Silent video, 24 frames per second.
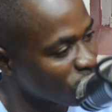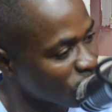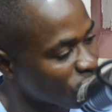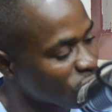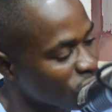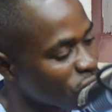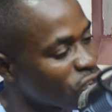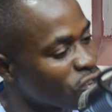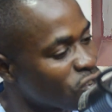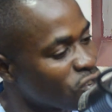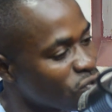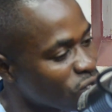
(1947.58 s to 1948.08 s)

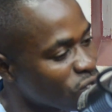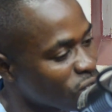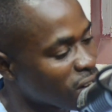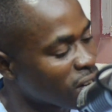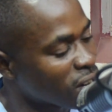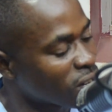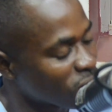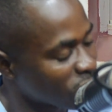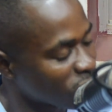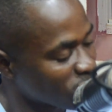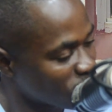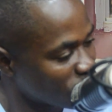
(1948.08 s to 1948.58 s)
what you
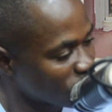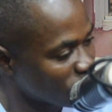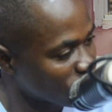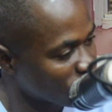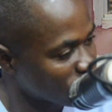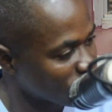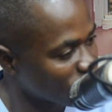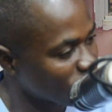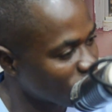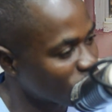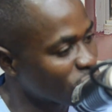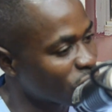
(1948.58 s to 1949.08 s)
cannot do,
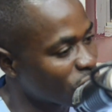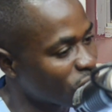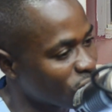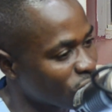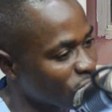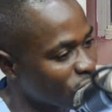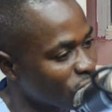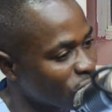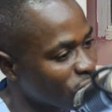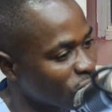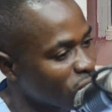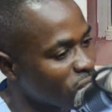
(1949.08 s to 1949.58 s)
or
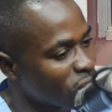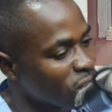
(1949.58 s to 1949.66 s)
to